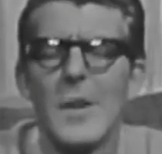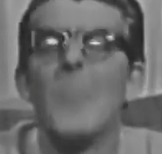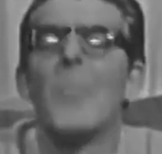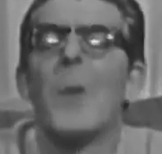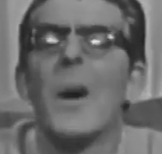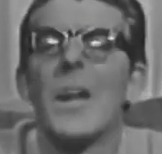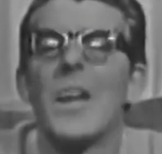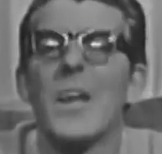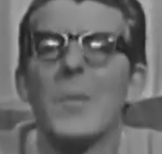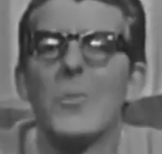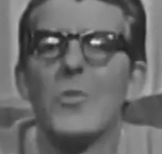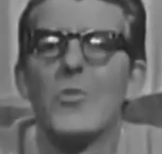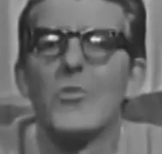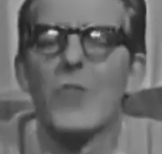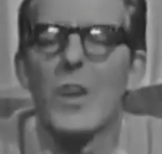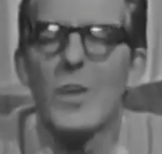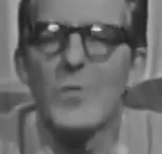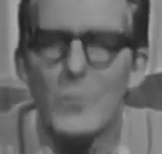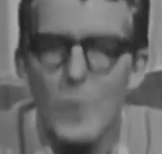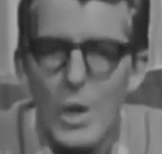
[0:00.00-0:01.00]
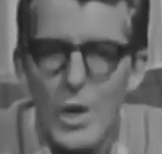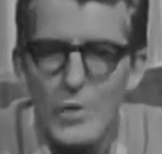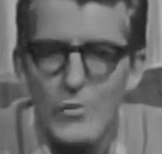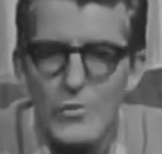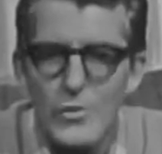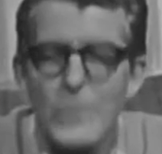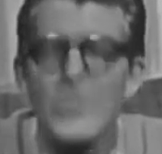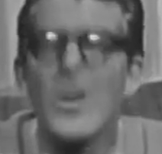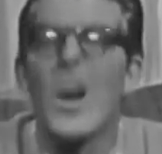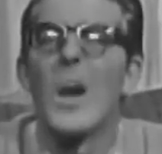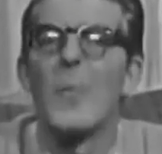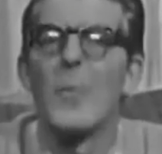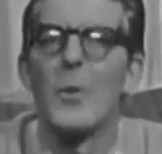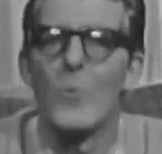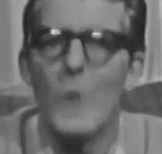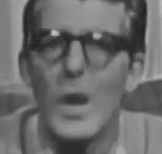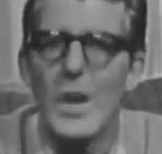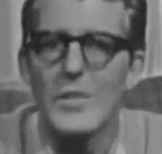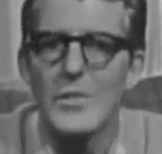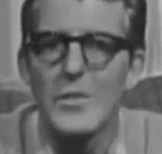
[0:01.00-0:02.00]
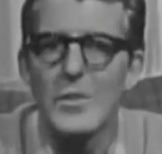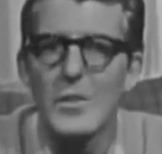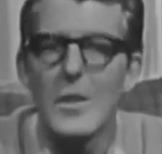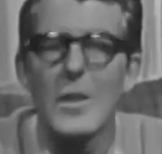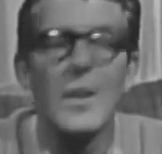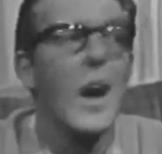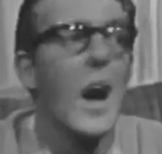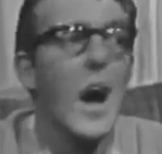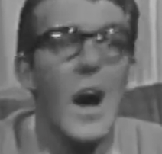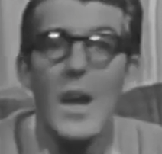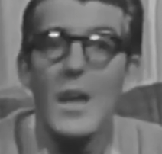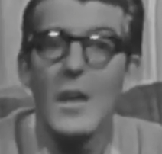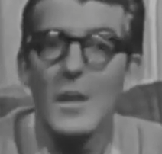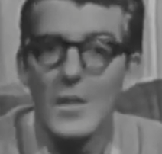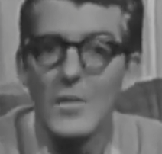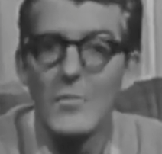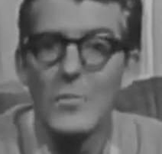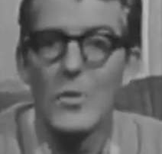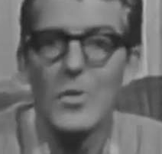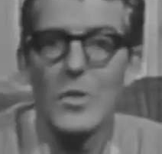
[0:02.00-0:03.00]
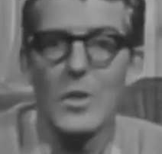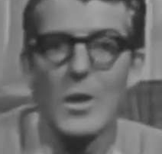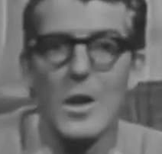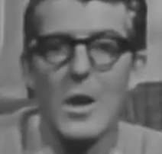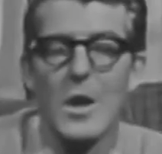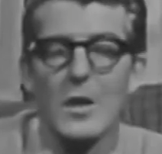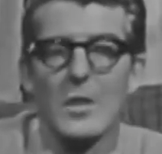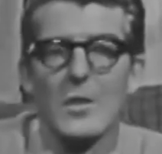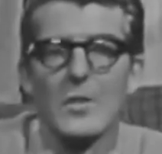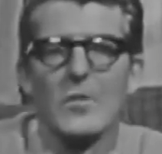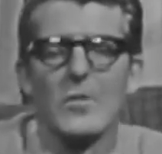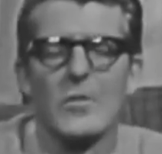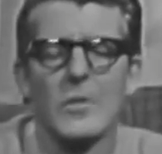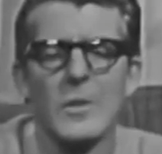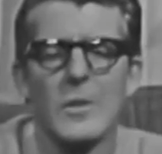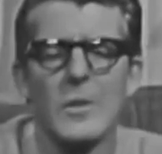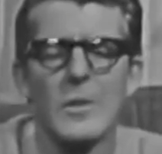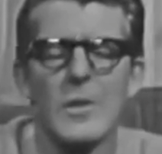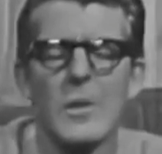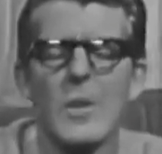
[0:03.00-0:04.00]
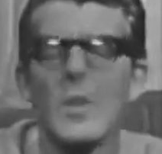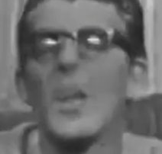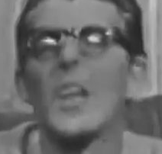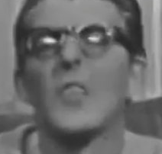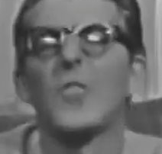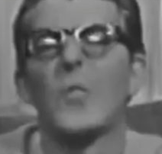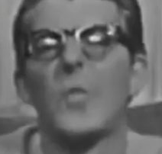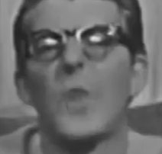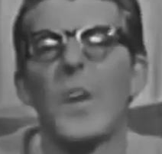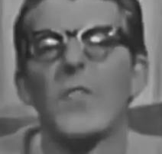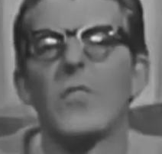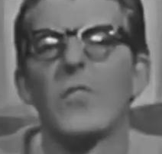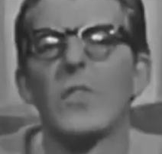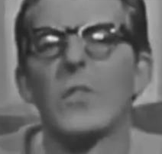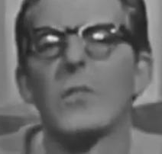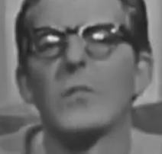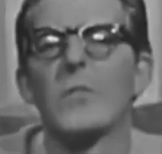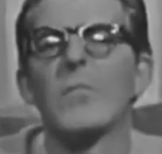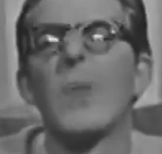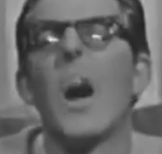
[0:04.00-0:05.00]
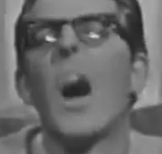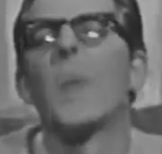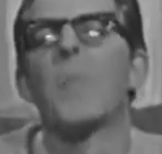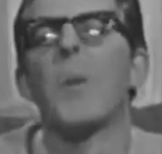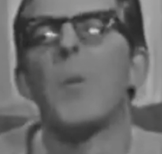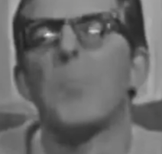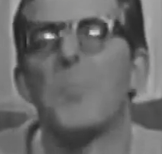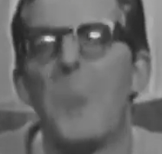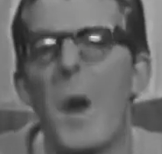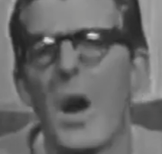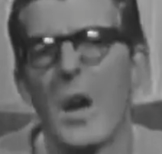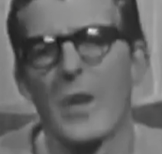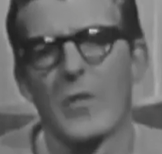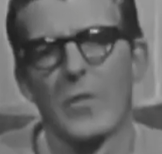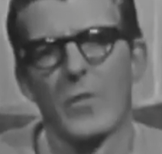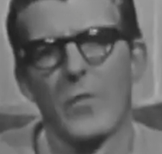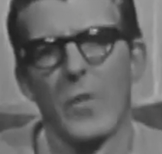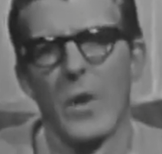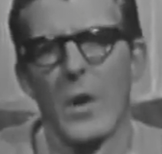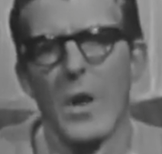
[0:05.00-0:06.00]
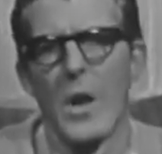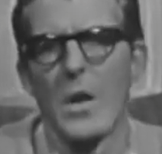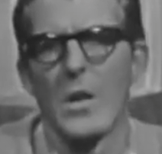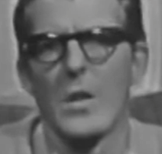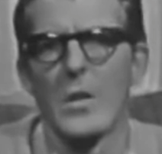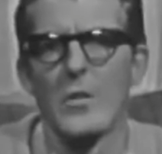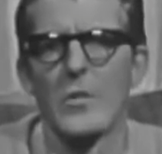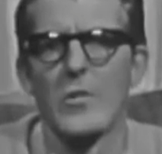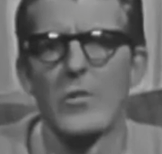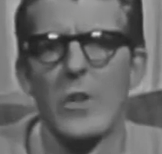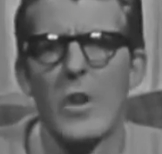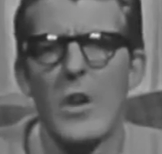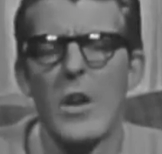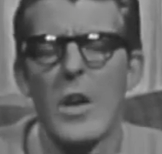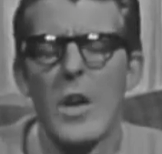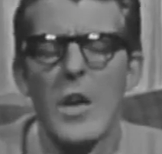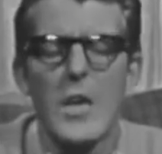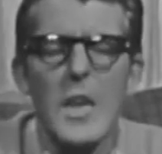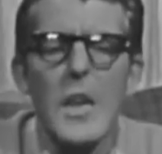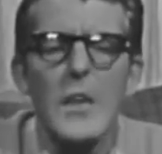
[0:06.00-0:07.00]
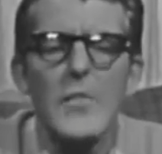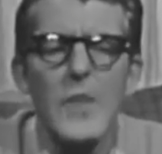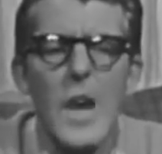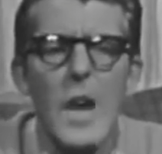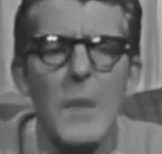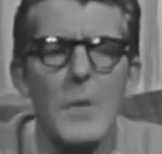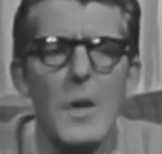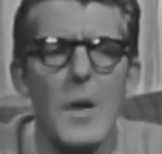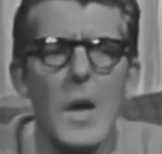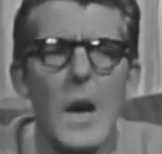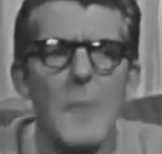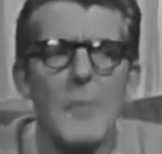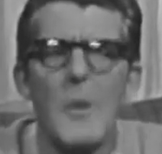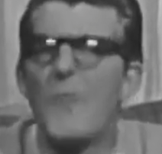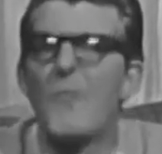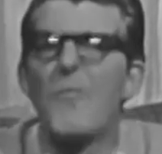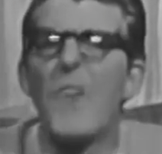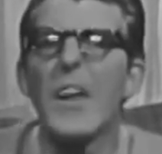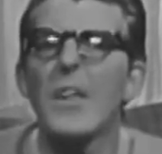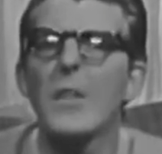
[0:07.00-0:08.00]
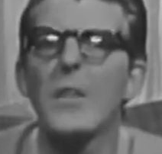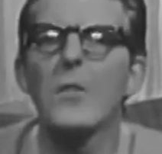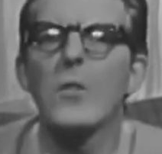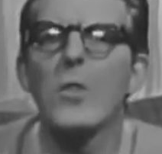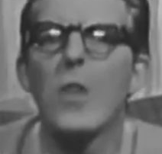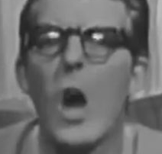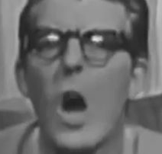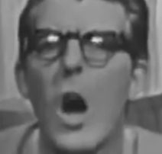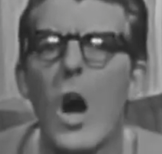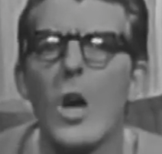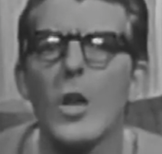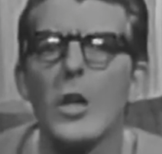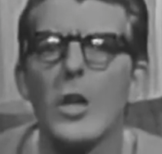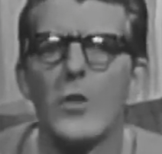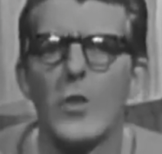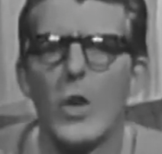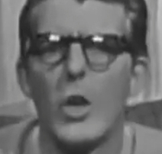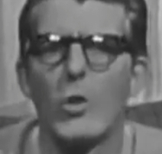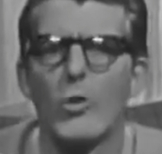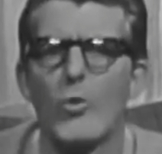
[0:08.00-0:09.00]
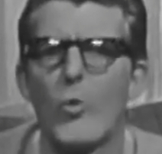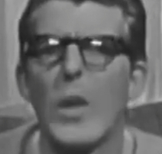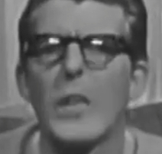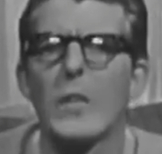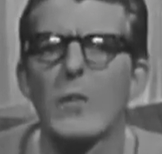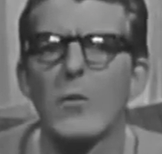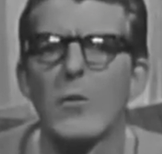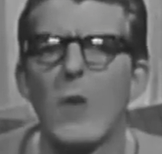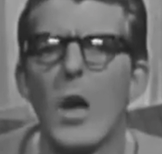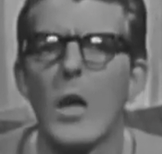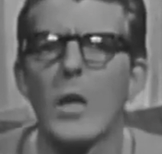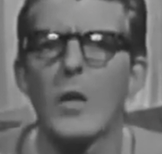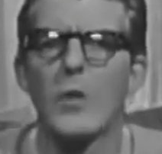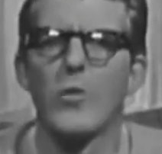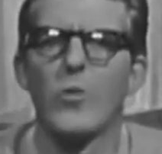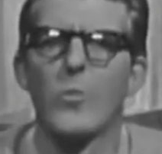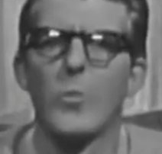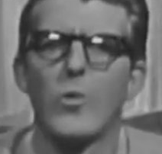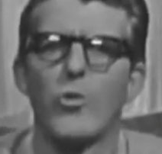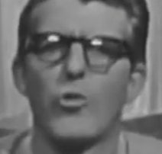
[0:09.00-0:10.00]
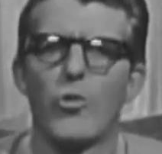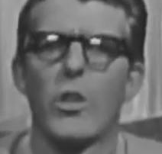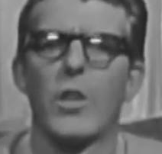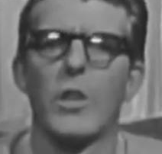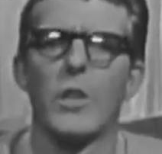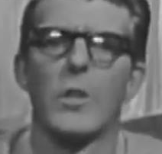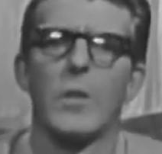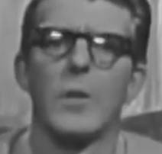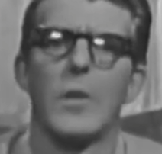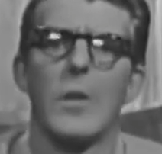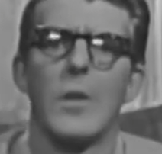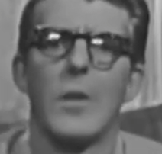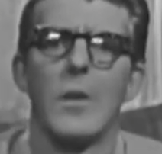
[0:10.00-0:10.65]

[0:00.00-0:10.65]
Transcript: My name is Jeff Rogers. I'm a writer, and I live with the Larkins. Let's face it, I'm a part of the Larkins. Yes, I'm a vital cog in the great Larkins machine.